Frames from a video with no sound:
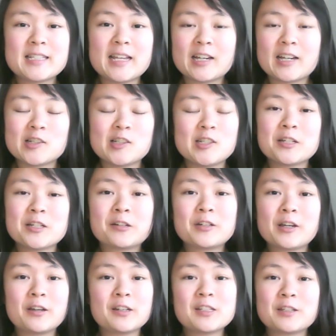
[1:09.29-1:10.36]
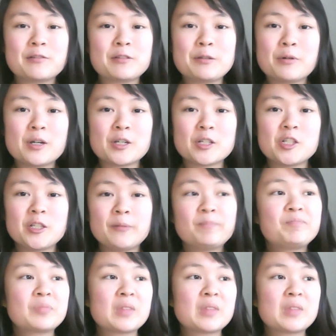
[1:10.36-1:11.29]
I actually don't know until we watch it.